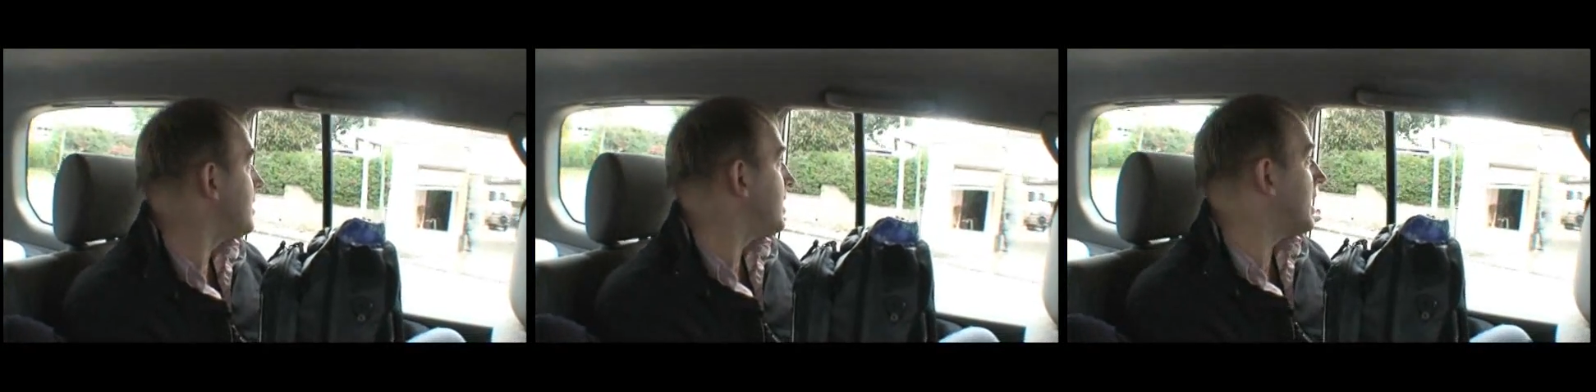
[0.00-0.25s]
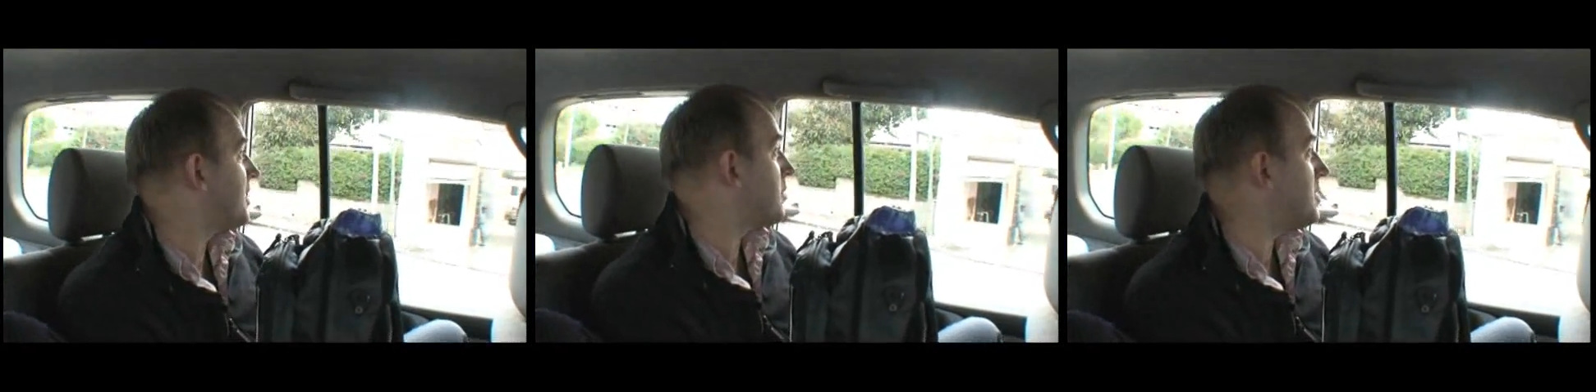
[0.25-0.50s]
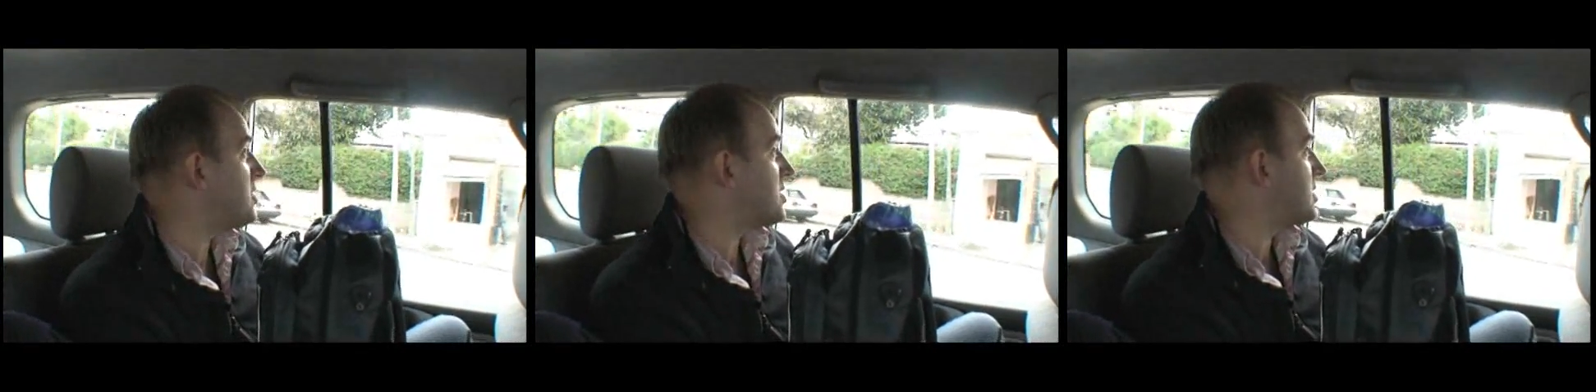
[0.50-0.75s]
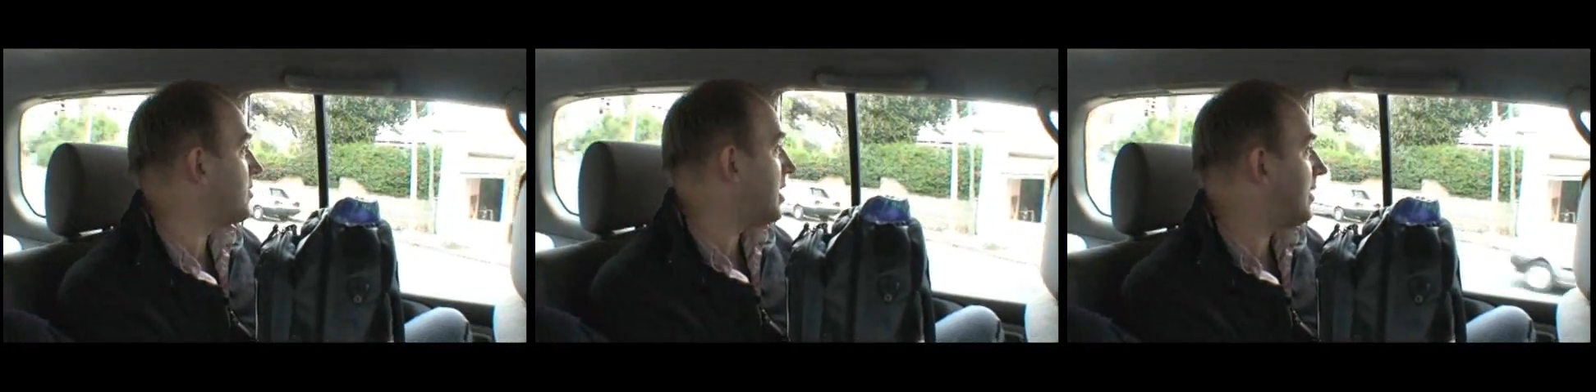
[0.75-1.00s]
And I think we're
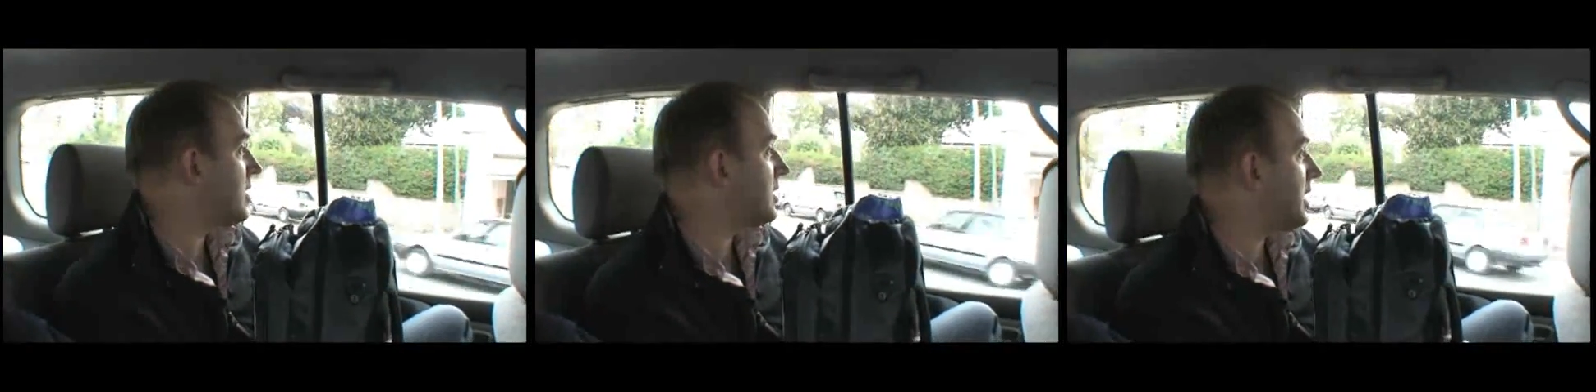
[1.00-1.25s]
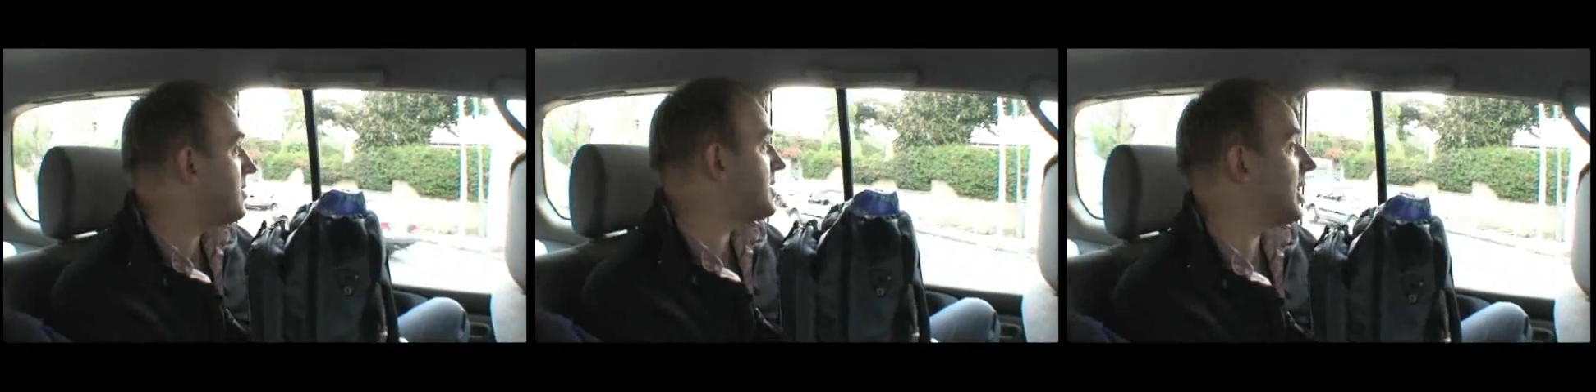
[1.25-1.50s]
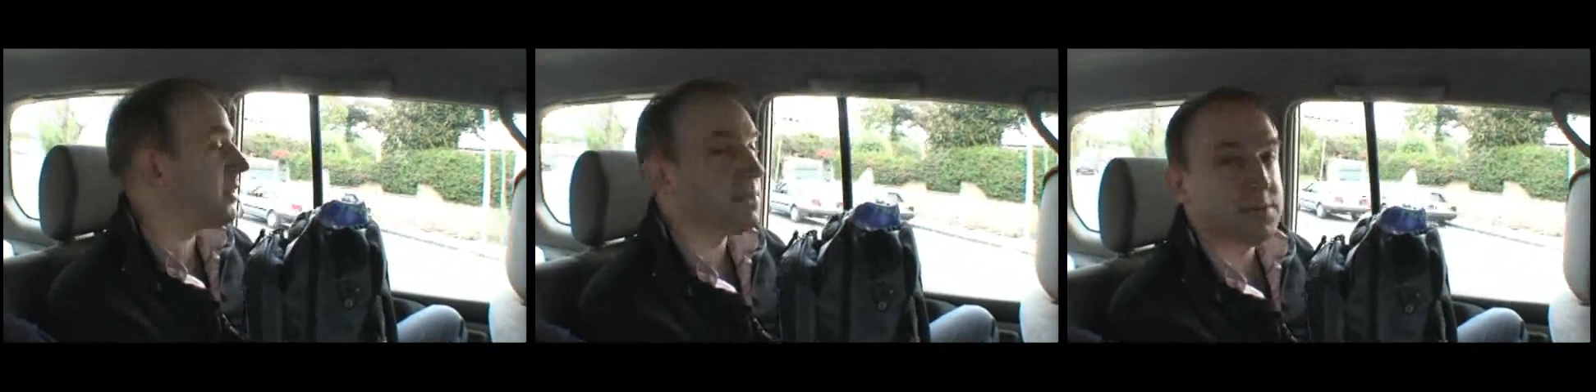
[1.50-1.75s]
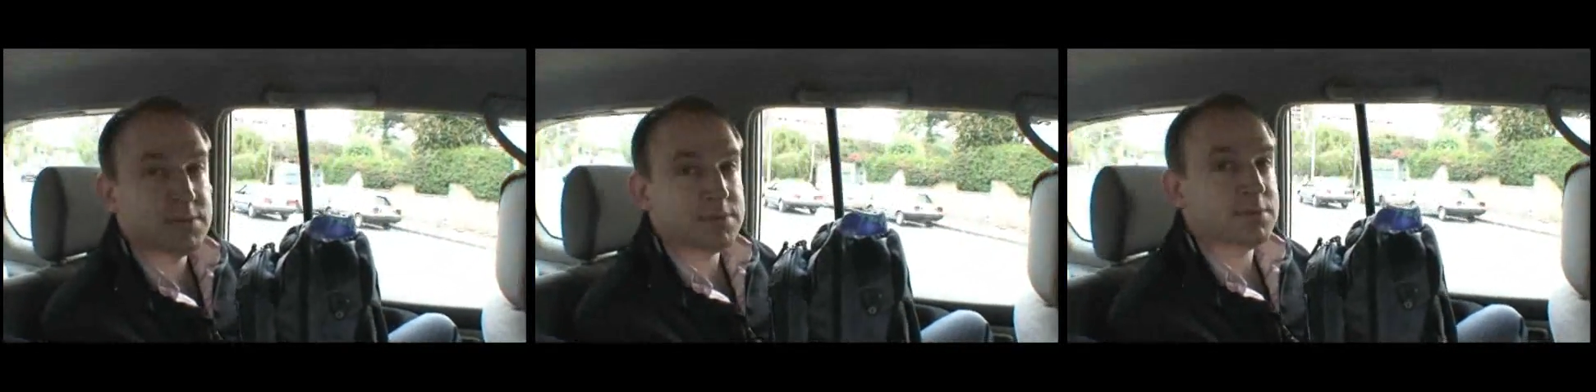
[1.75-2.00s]
just arriving at the
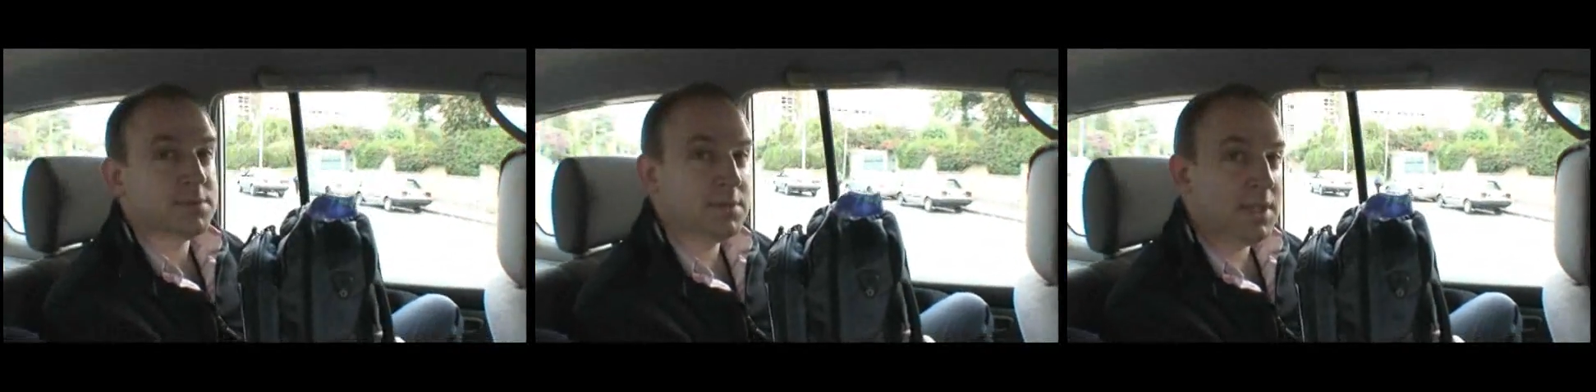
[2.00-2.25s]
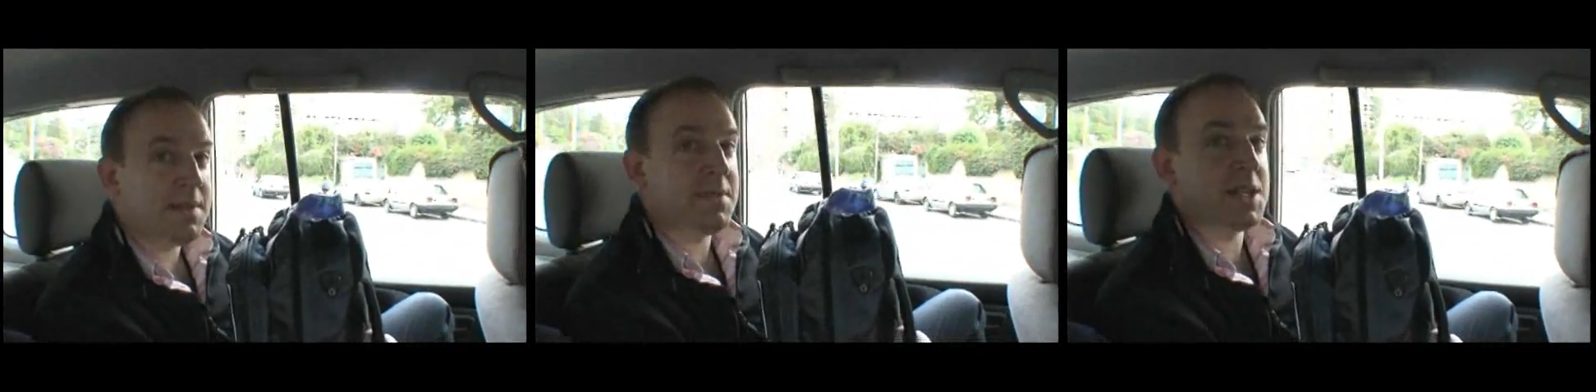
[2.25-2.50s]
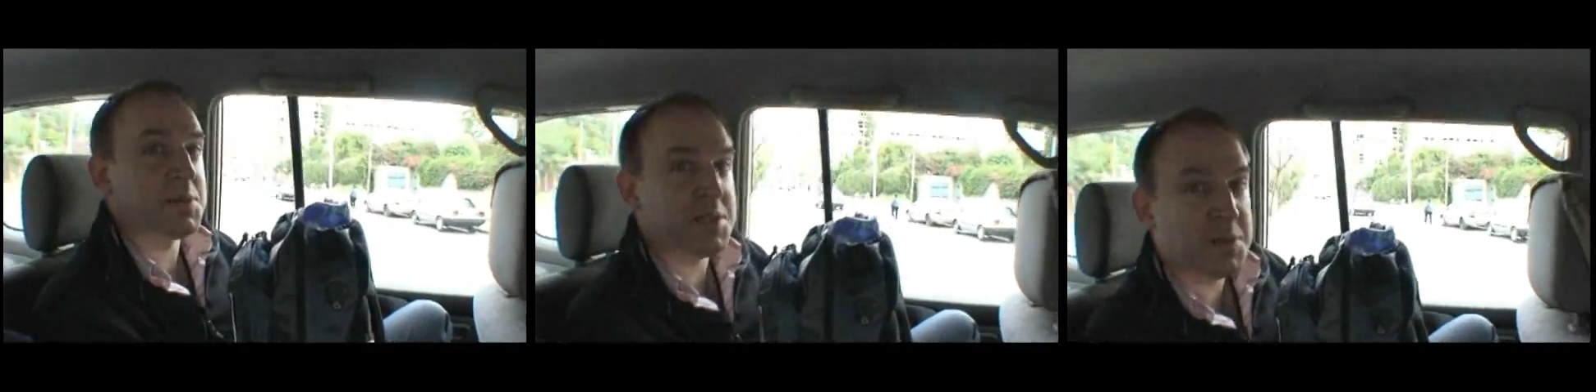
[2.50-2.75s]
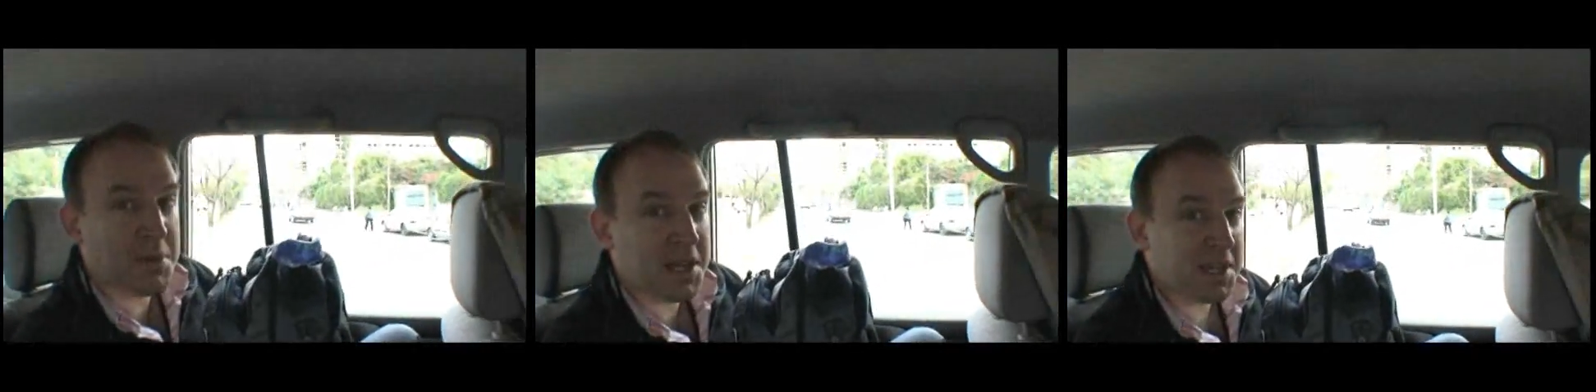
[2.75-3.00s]
hotel even as
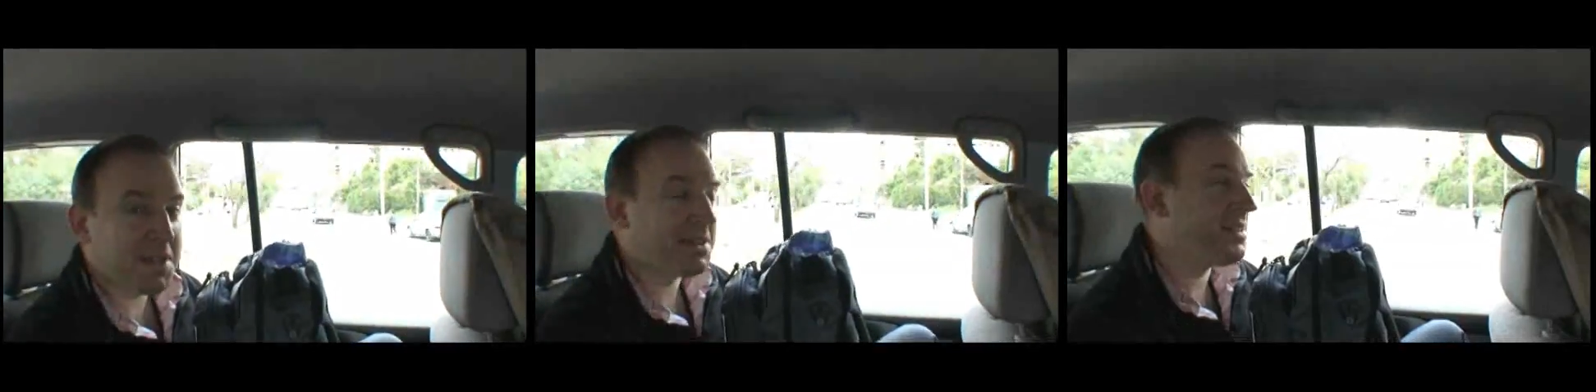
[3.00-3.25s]
we speak.